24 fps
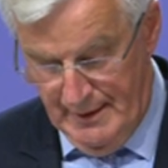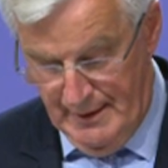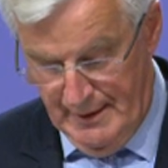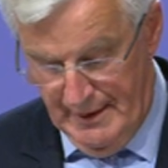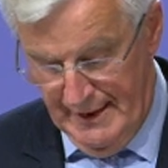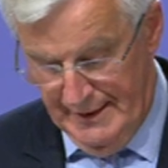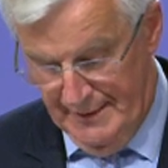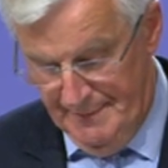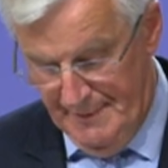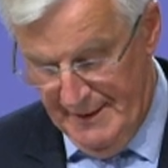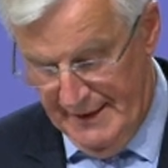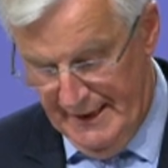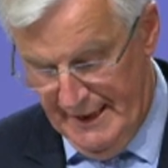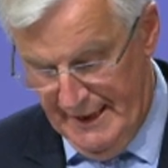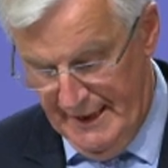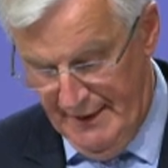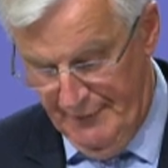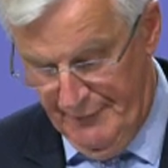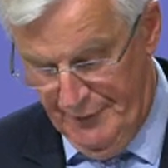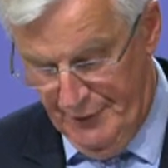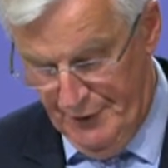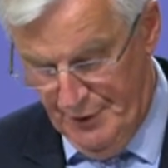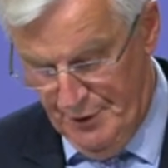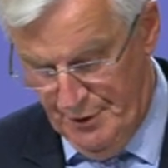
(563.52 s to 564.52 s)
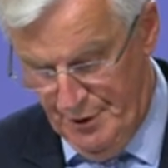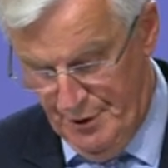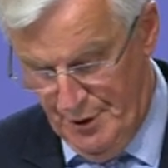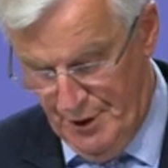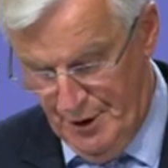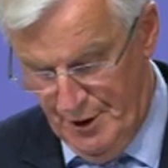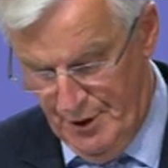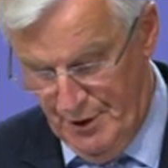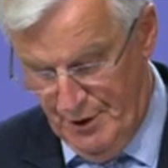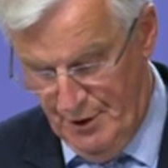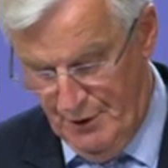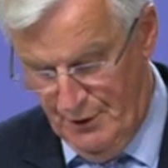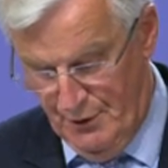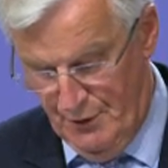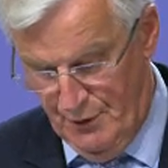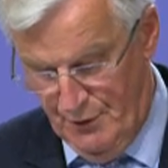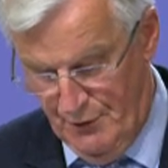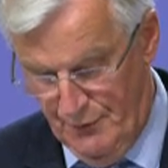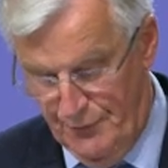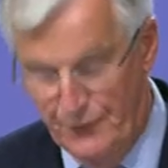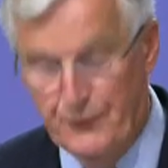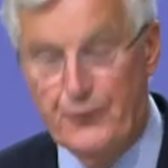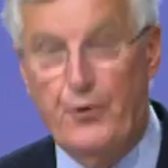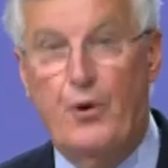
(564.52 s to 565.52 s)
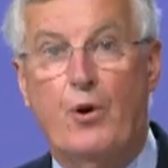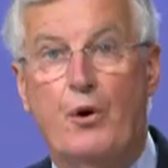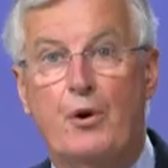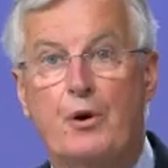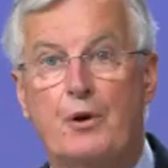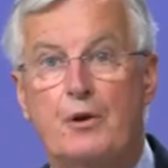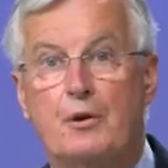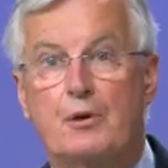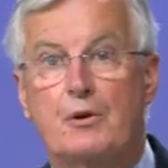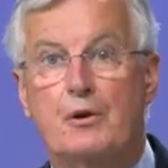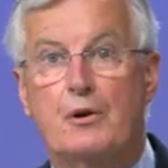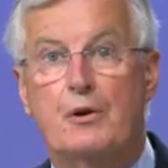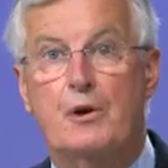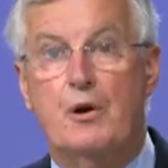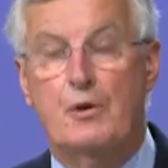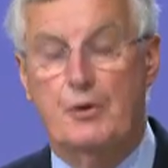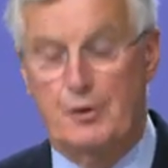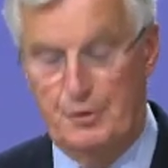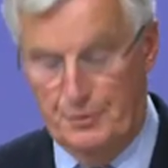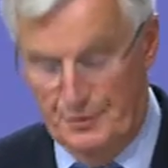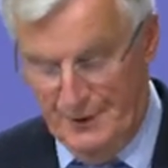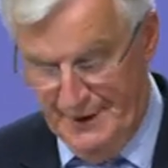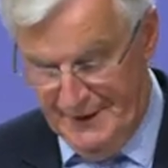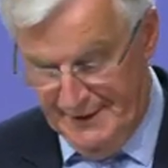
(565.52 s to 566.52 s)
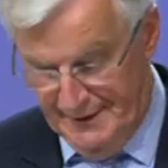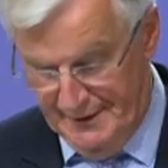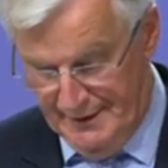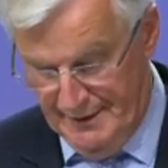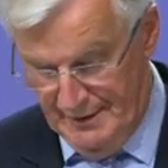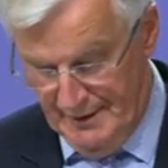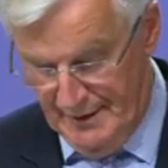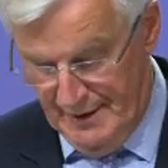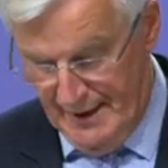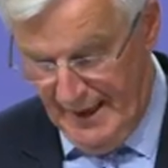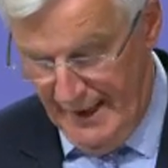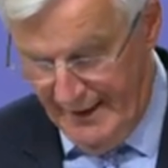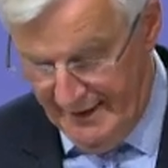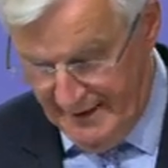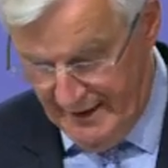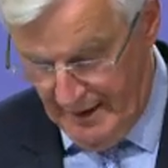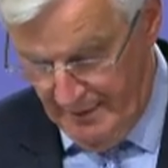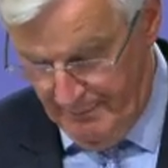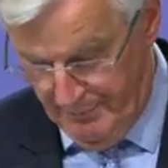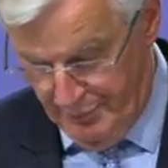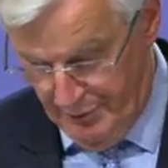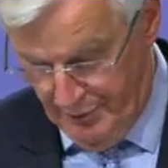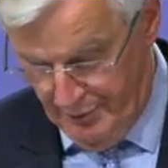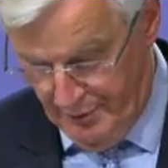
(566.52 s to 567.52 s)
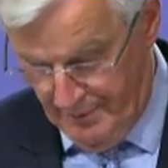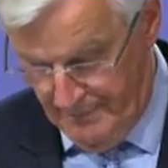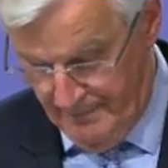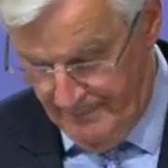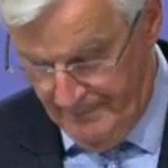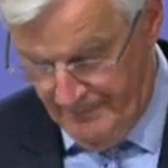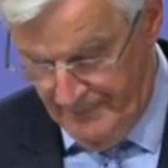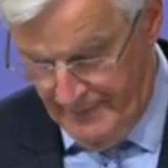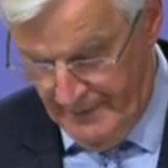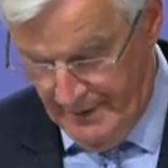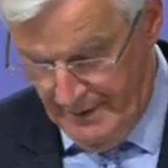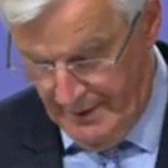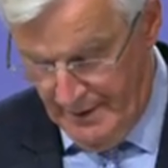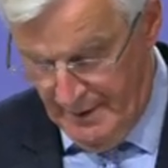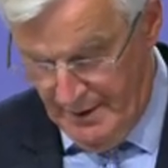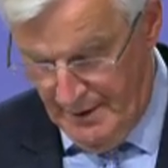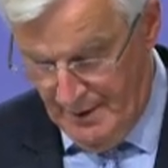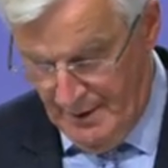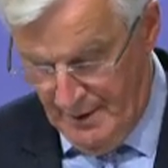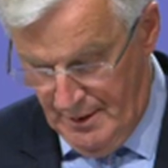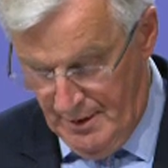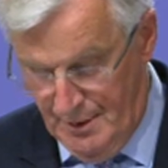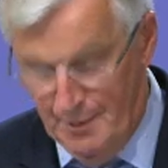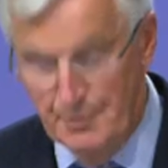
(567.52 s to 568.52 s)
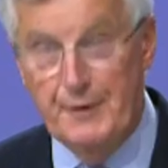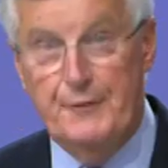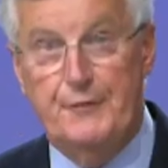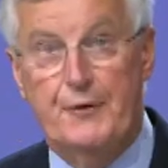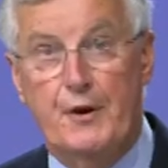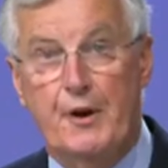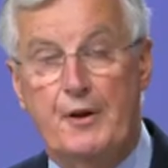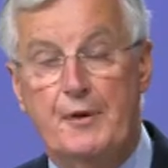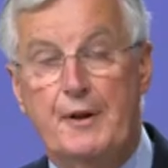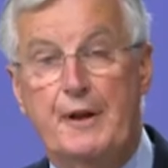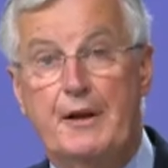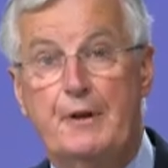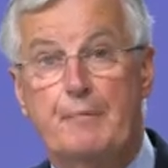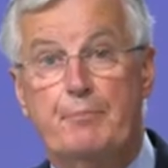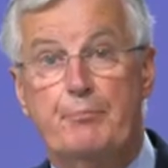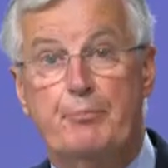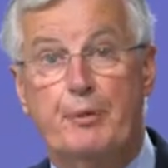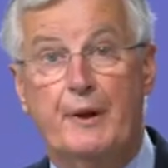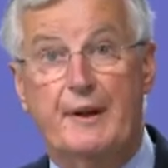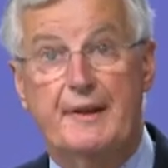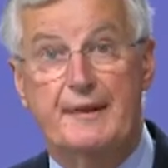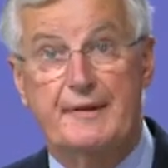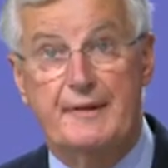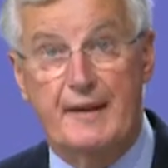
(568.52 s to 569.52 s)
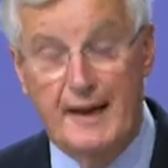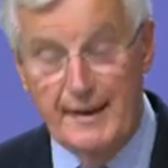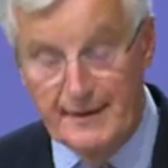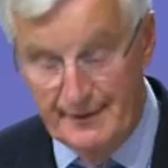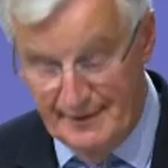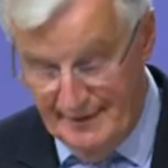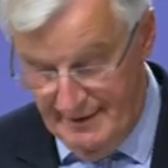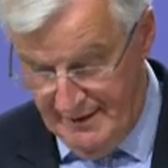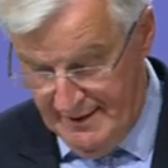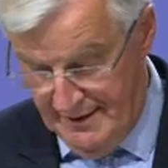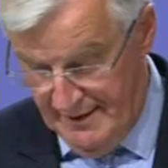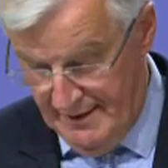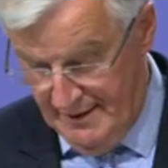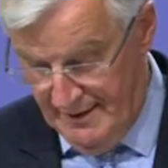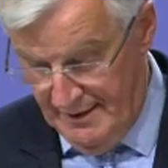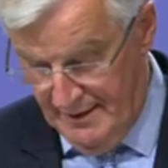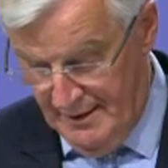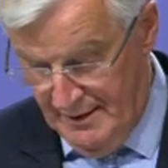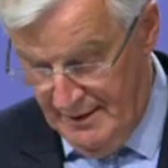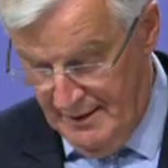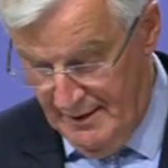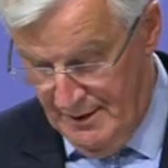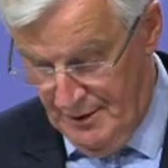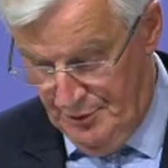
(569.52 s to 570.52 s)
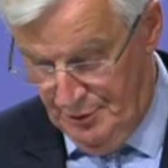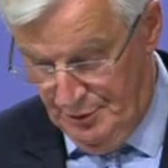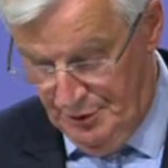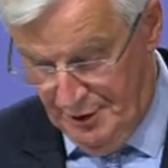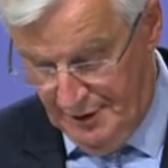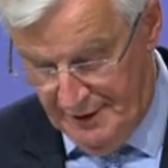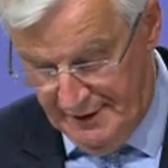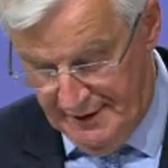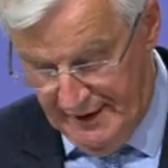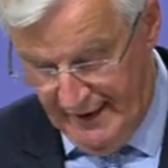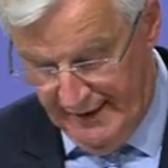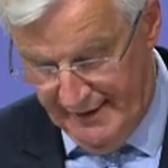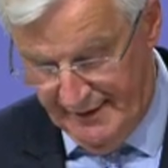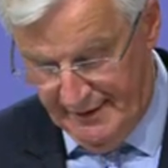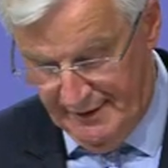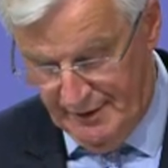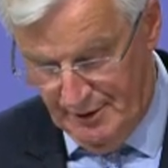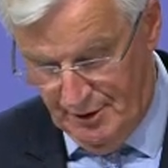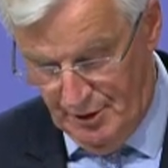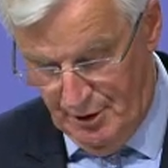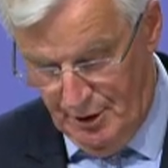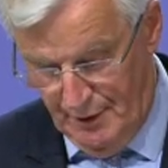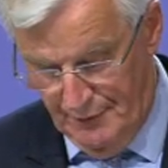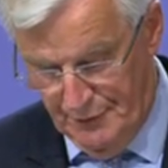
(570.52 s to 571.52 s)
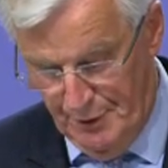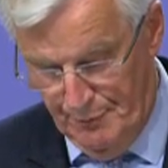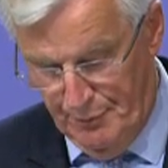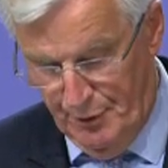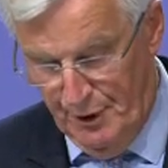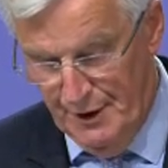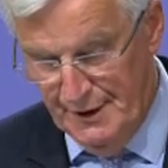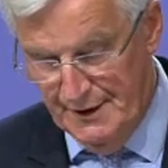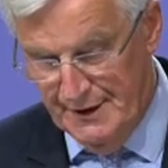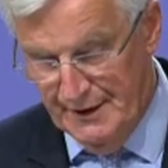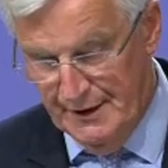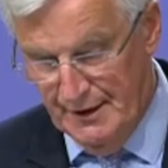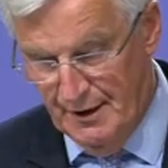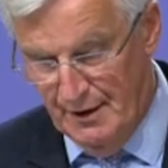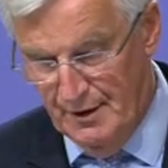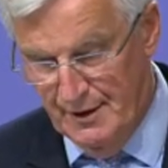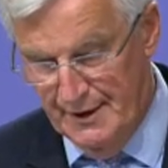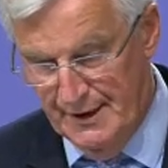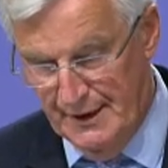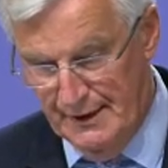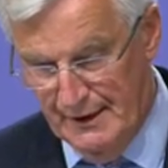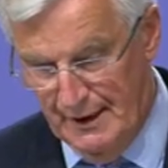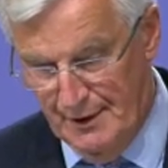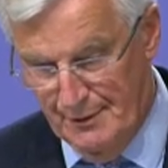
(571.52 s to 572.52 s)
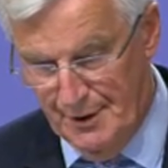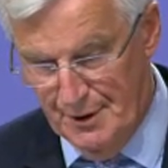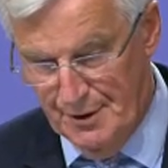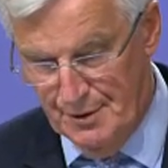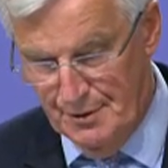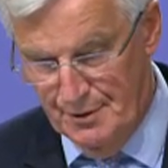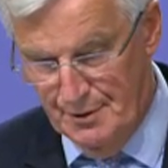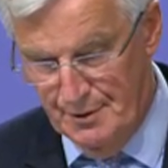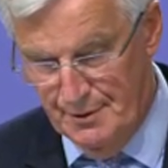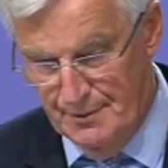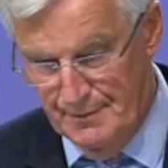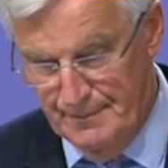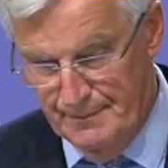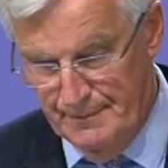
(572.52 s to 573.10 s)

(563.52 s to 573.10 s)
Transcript: Let me give you uh, four concrete examples, referring precisely to the text of the political declaration.